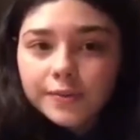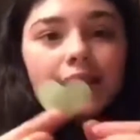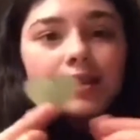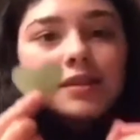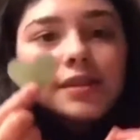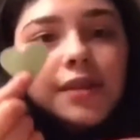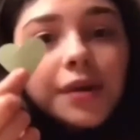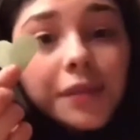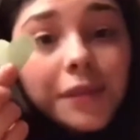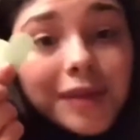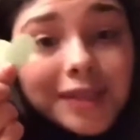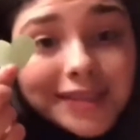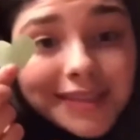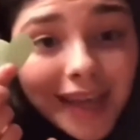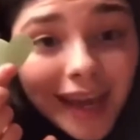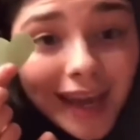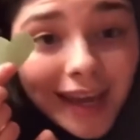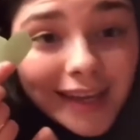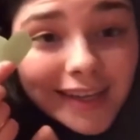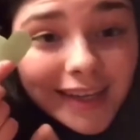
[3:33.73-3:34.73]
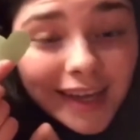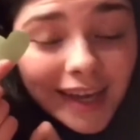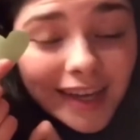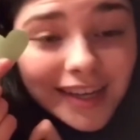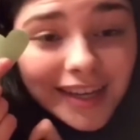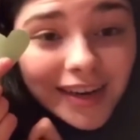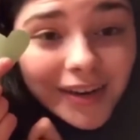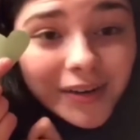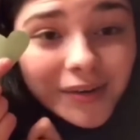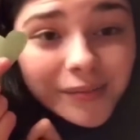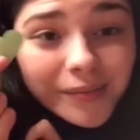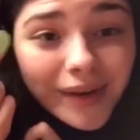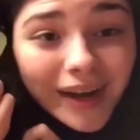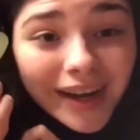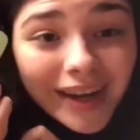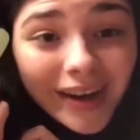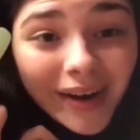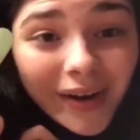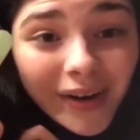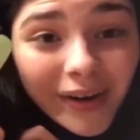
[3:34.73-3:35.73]
So once I cut out my
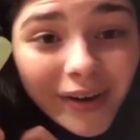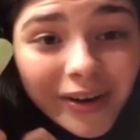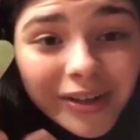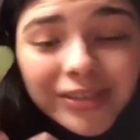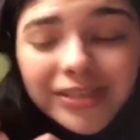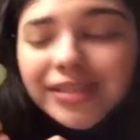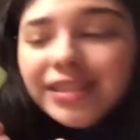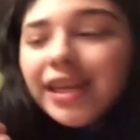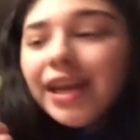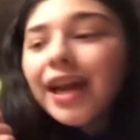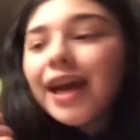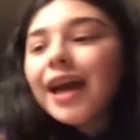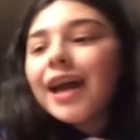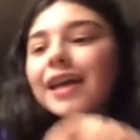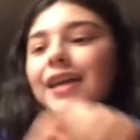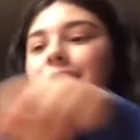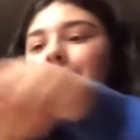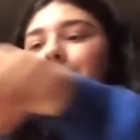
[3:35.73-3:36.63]
heart, I am